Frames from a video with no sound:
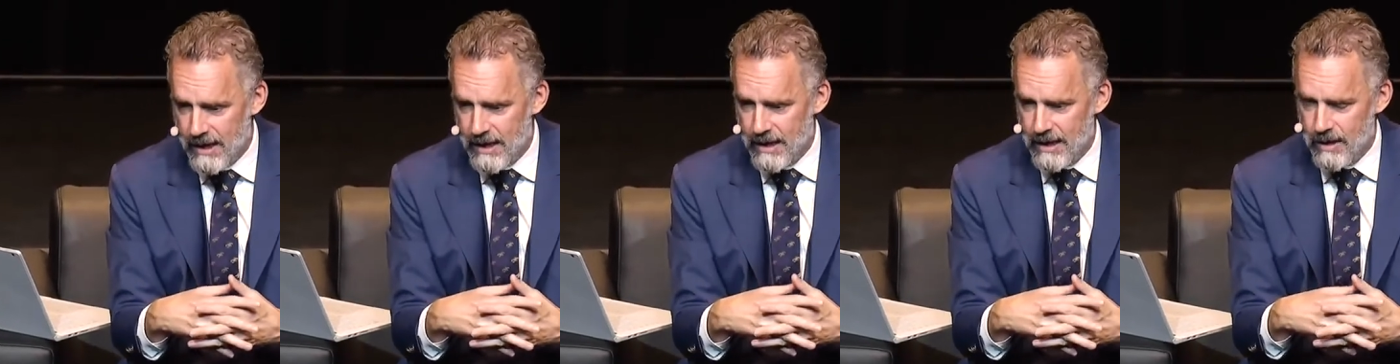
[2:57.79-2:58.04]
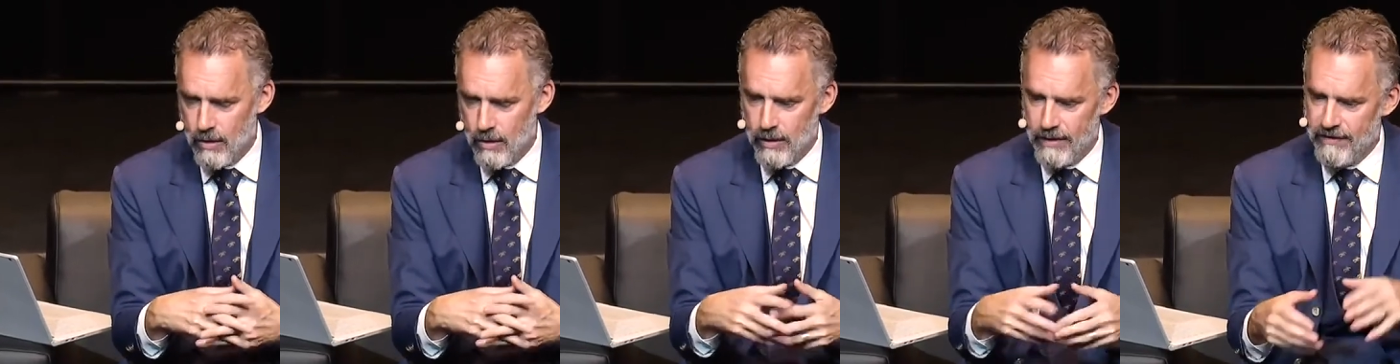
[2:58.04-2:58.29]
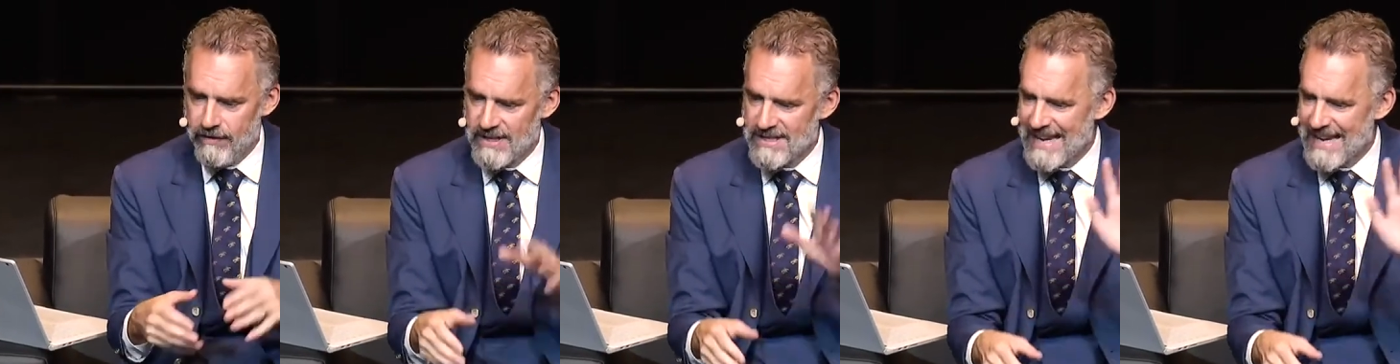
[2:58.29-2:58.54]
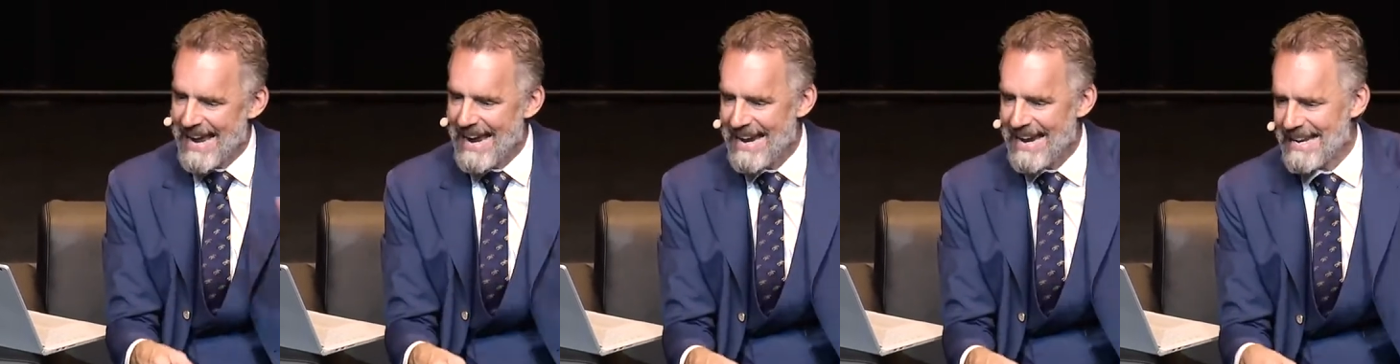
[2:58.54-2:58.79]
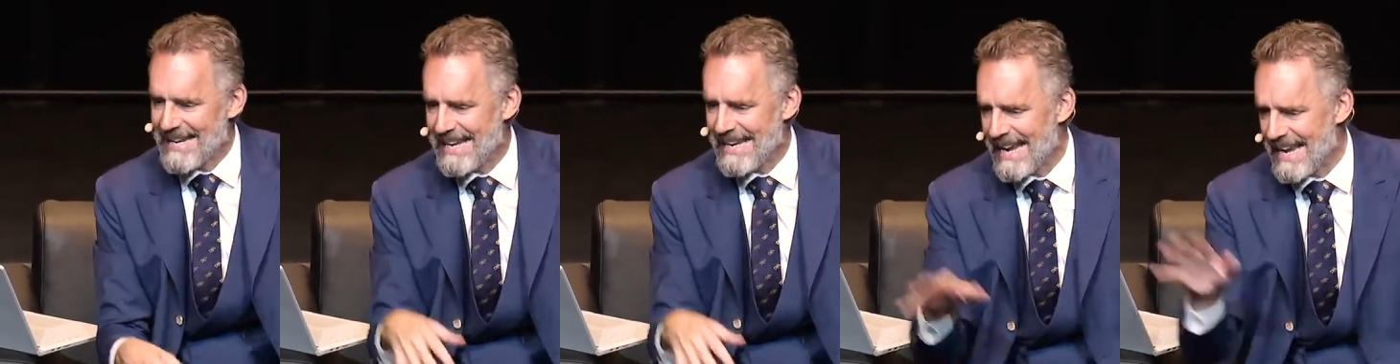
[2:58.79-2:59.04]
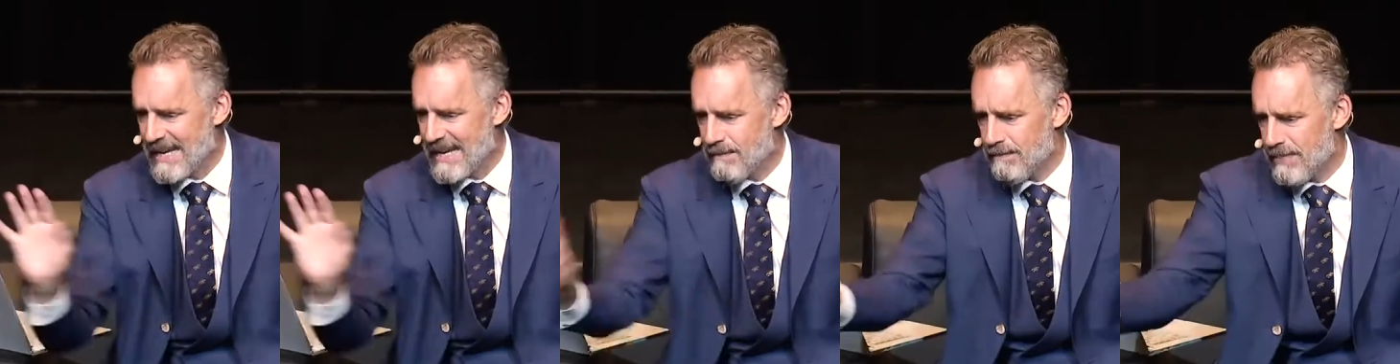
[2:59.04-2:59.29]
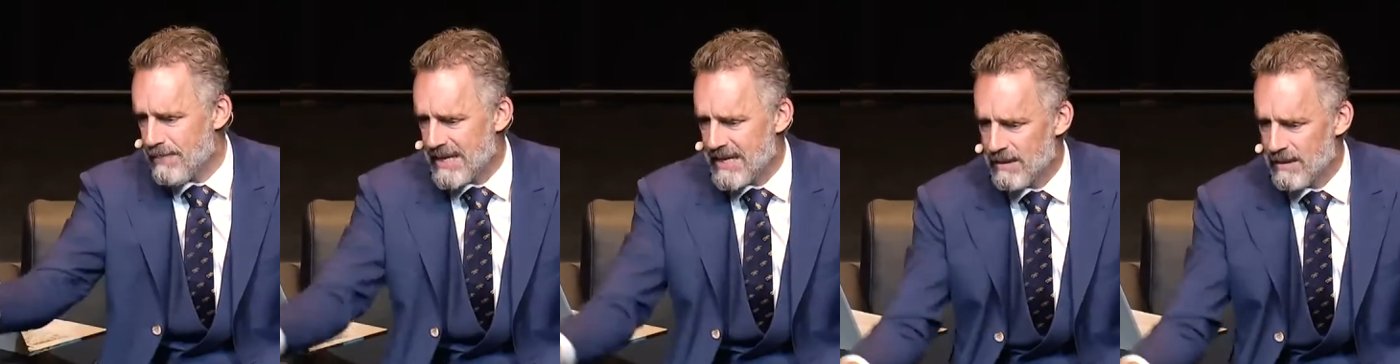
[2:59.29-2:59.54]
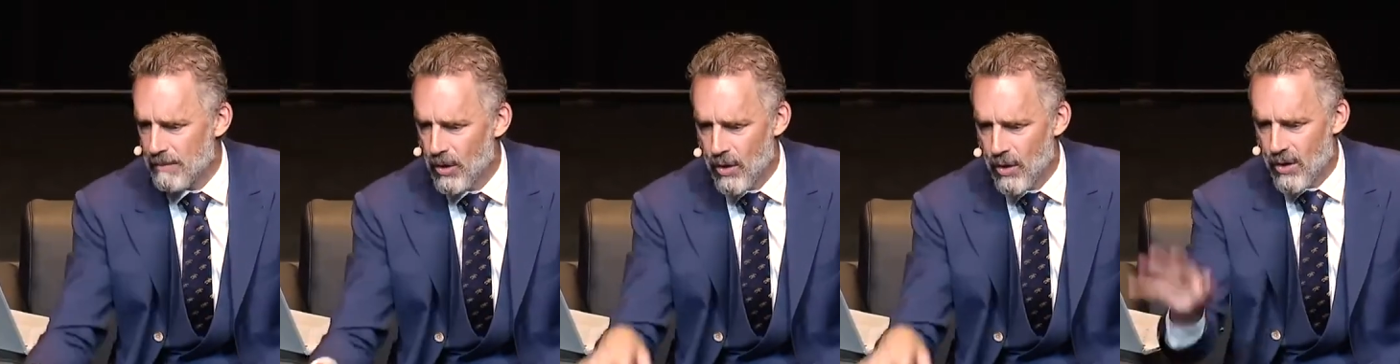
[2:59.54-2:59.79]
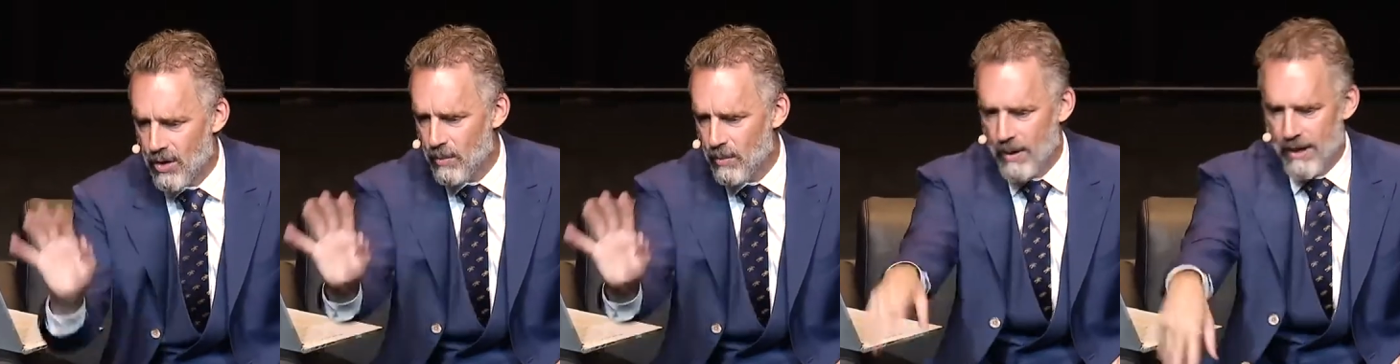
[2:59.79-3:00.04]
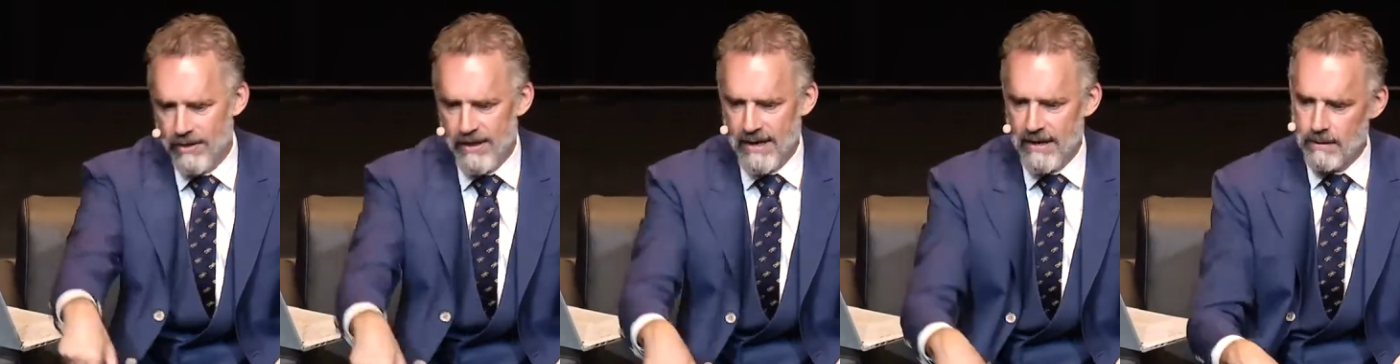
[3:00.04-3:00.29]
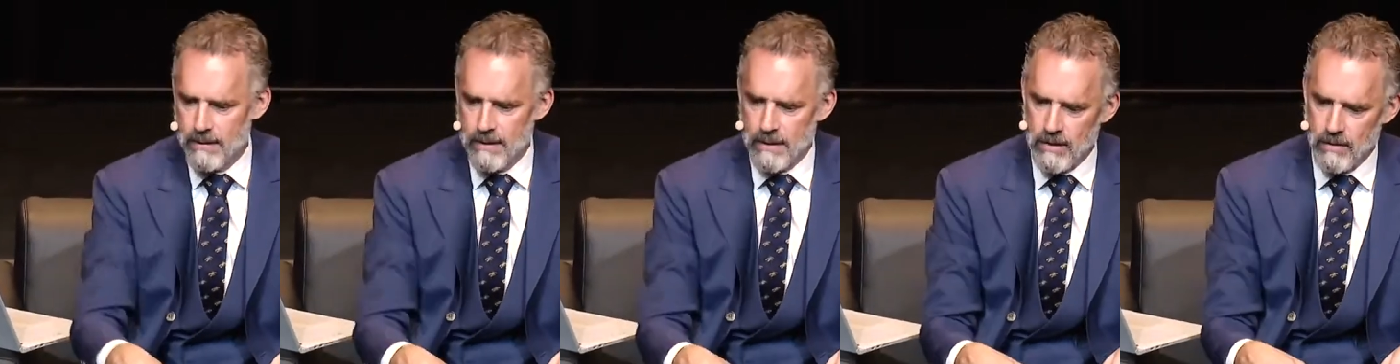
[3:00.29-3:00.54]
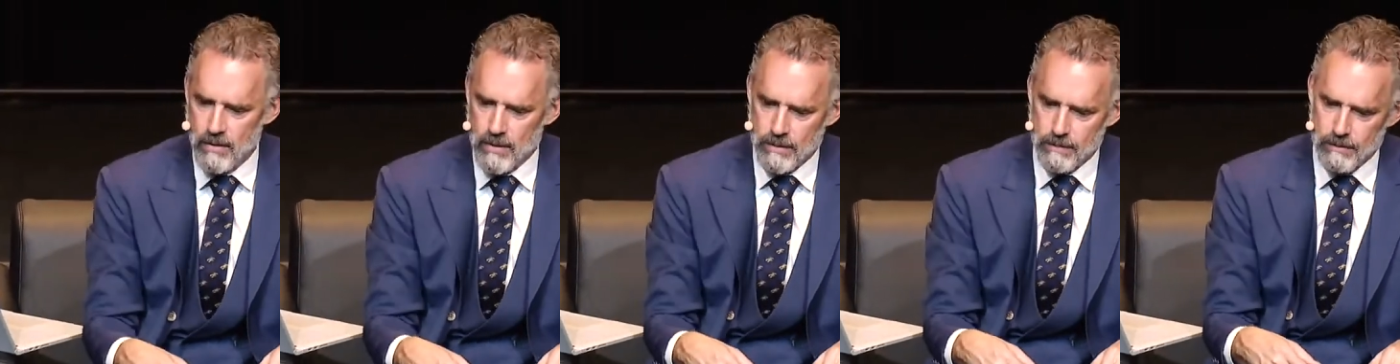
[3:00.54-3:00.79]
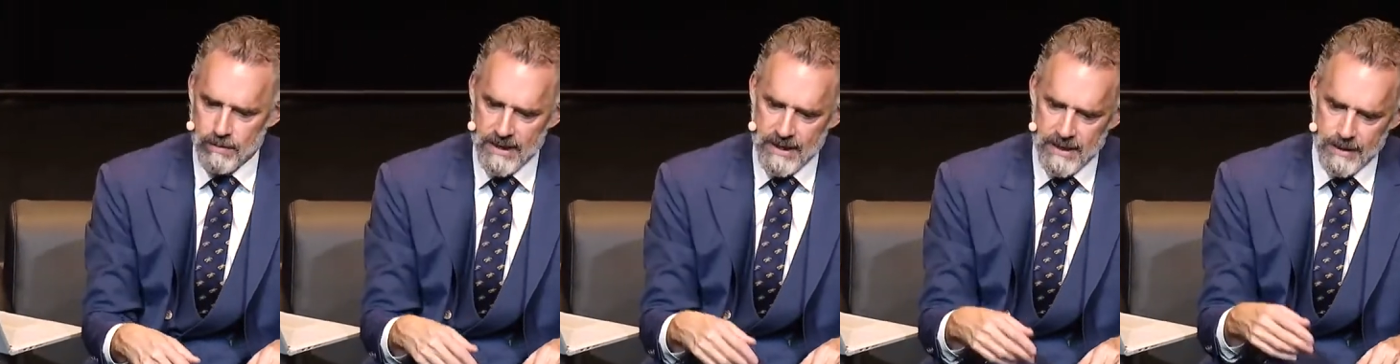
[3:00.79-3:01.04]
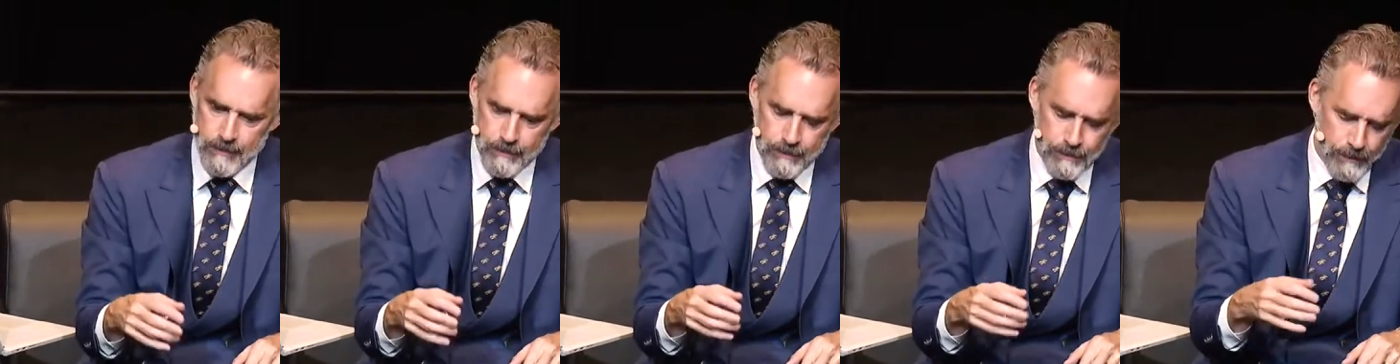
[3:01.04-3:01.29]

You know, if it's A today and B tomorrow, well, then you can be,